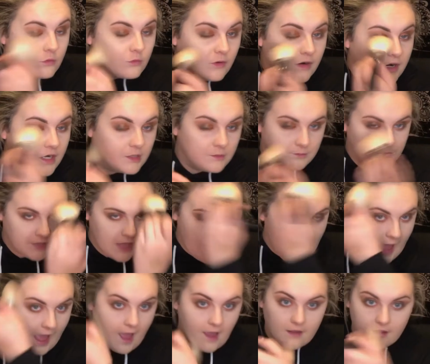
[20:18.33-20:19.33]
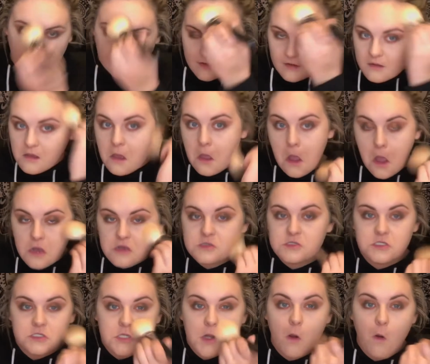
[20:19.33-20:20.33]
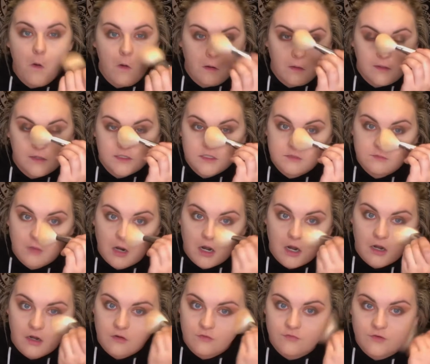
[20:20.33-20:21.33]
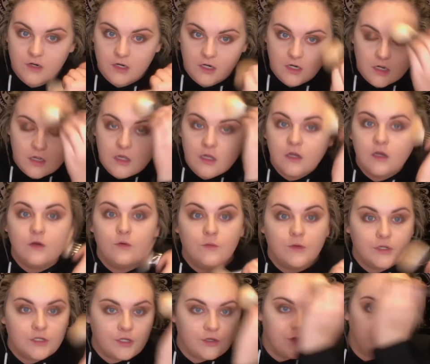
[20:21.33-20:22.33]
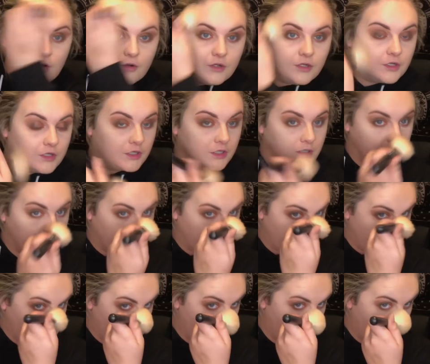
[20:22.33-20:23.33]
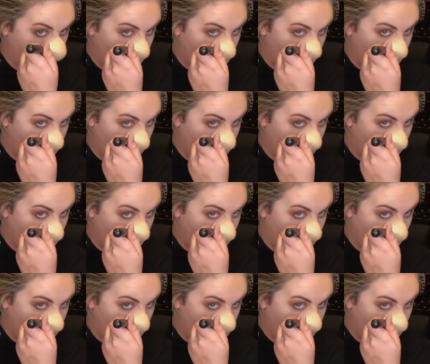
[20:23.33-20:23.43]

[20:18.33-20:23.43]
wearing black is totally smart for when you know you're going to be